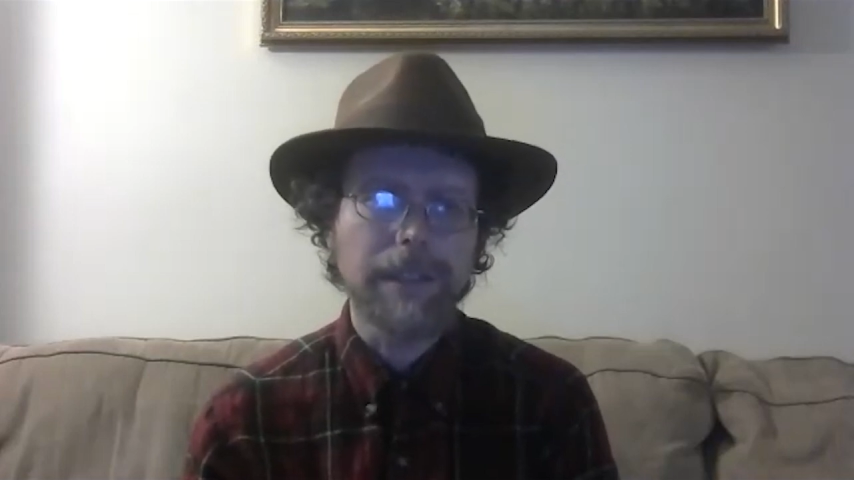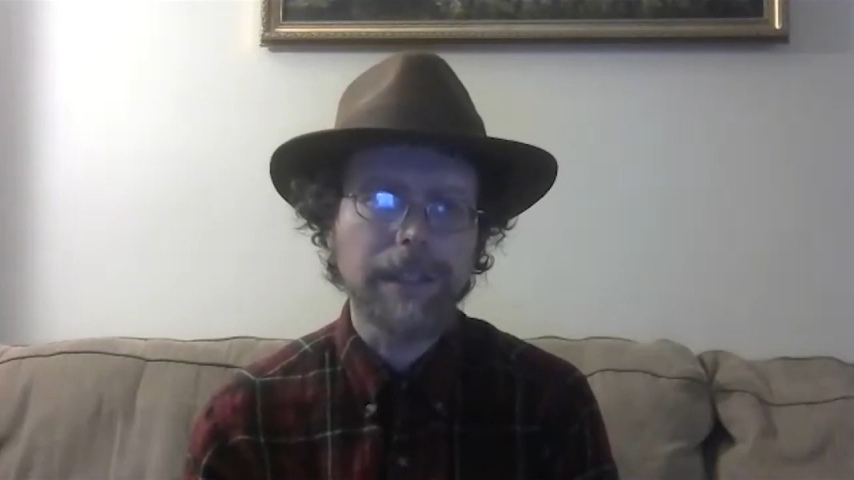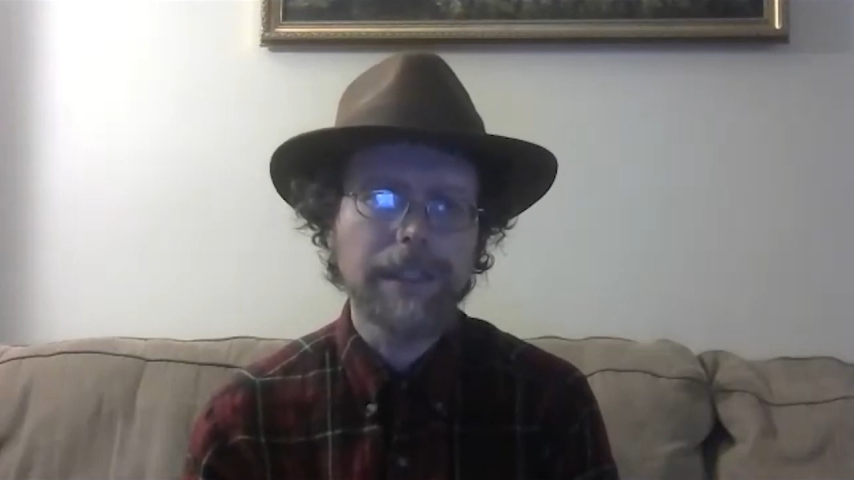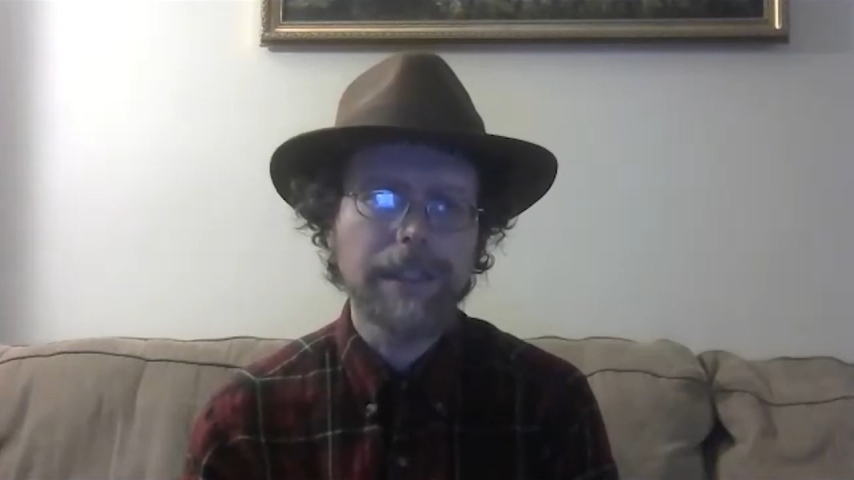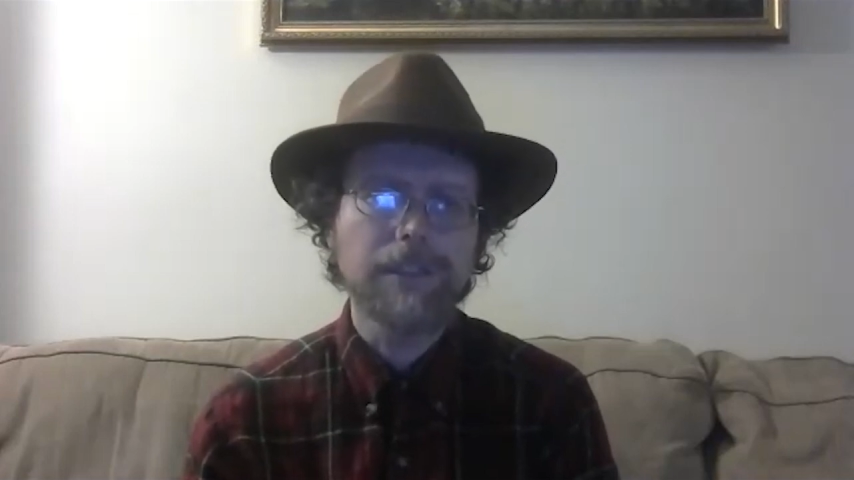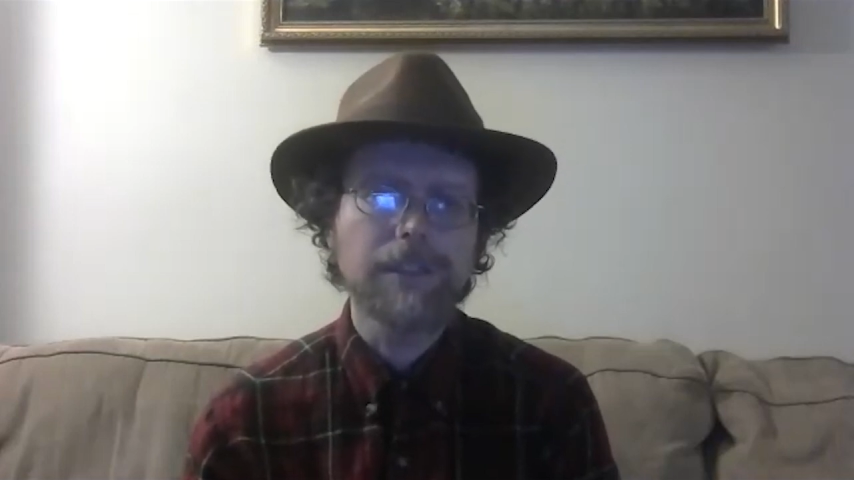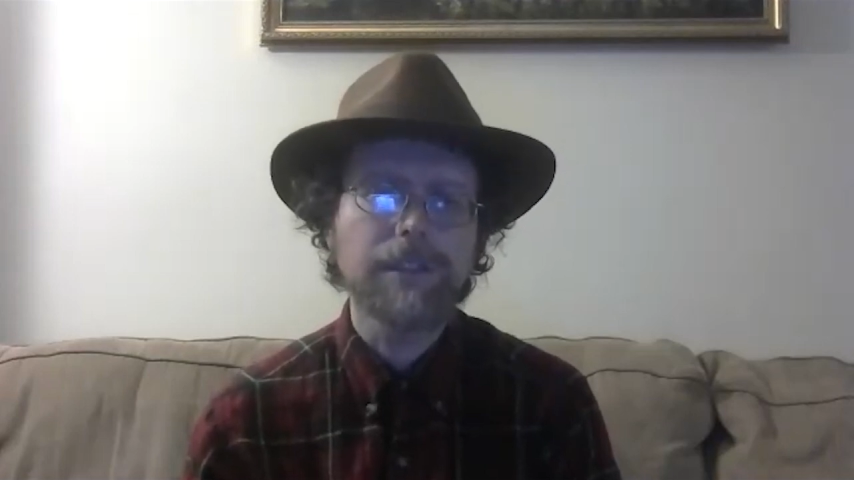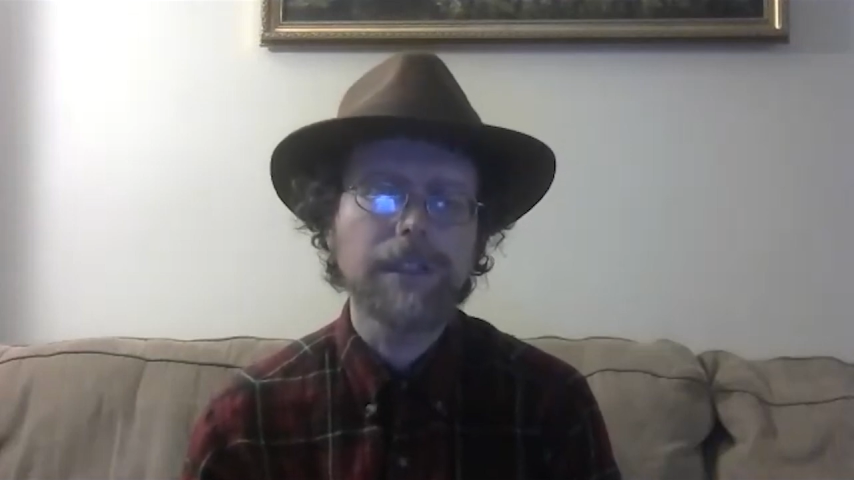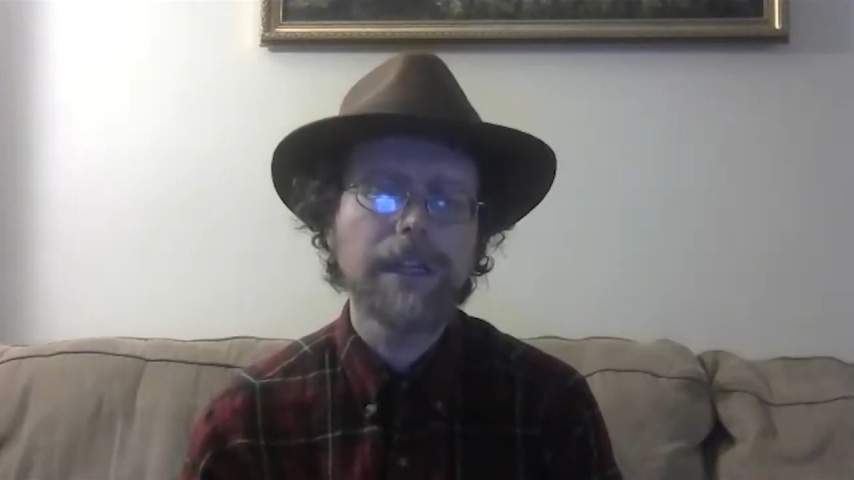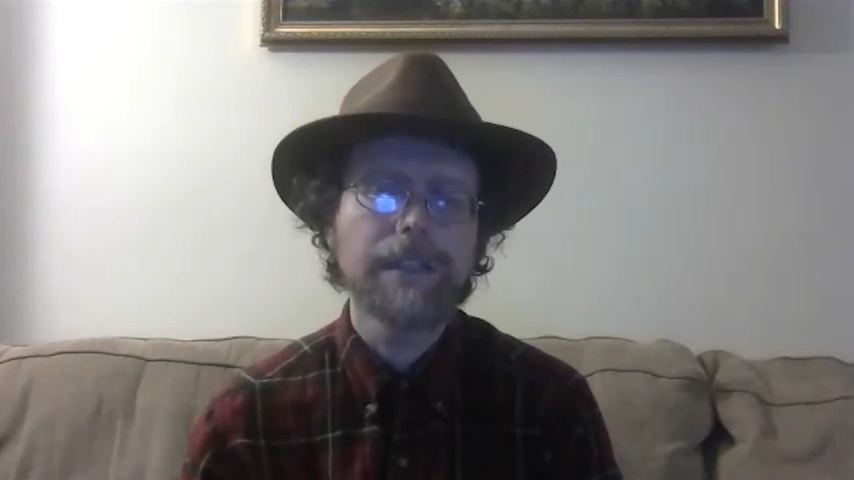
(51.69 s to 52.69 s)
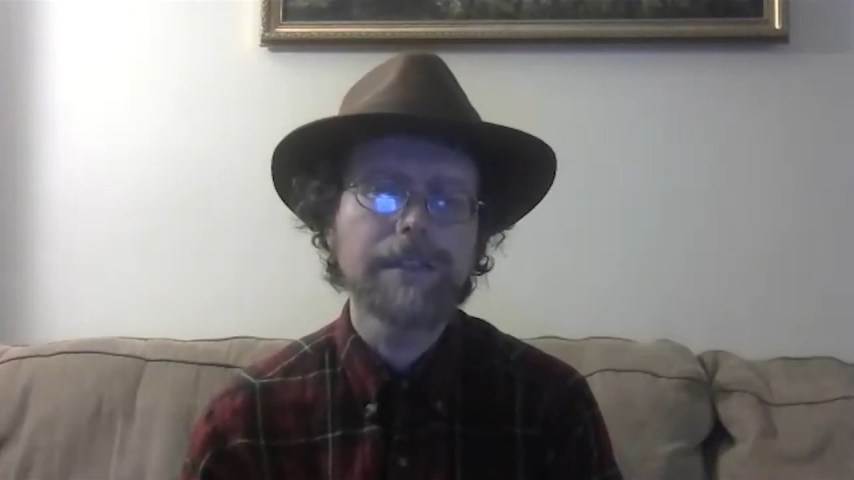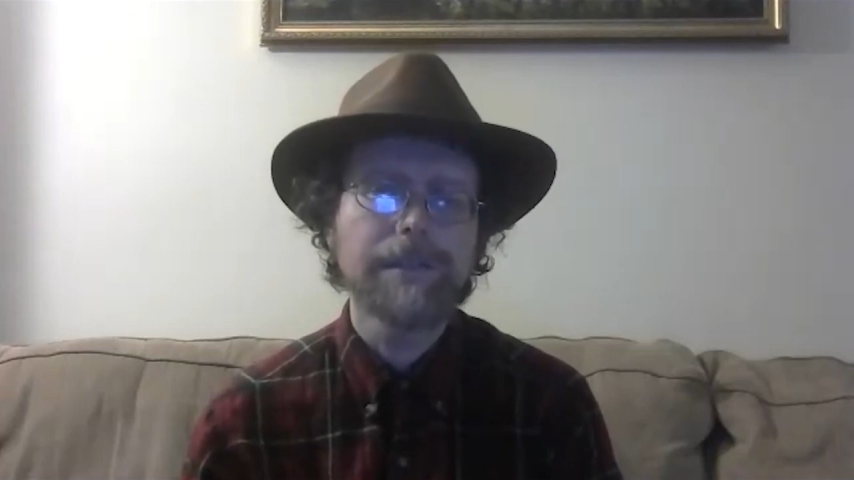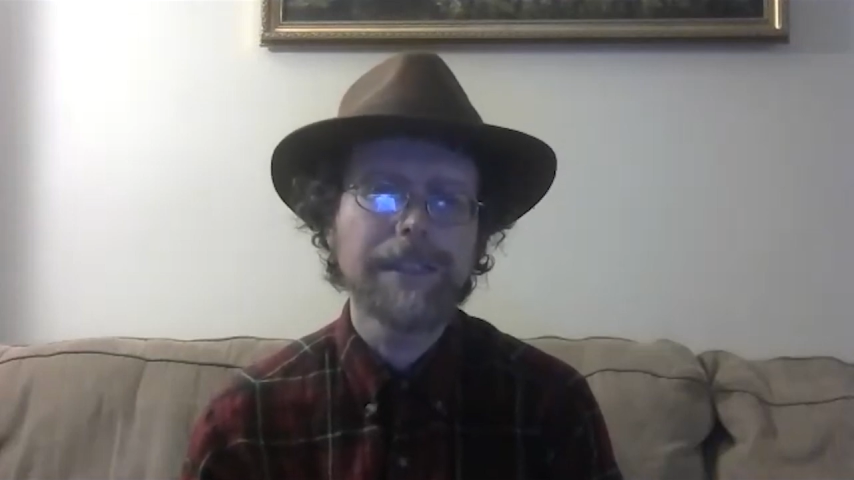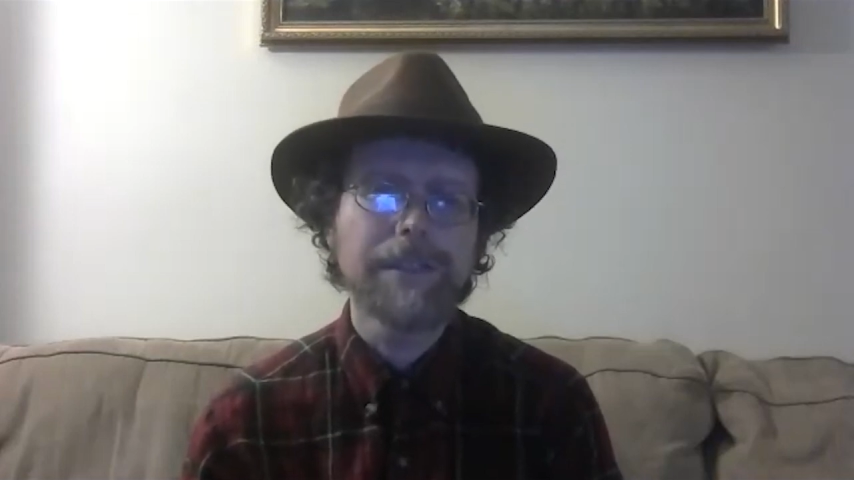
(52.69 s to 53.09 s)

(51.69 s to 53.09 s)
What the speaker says: It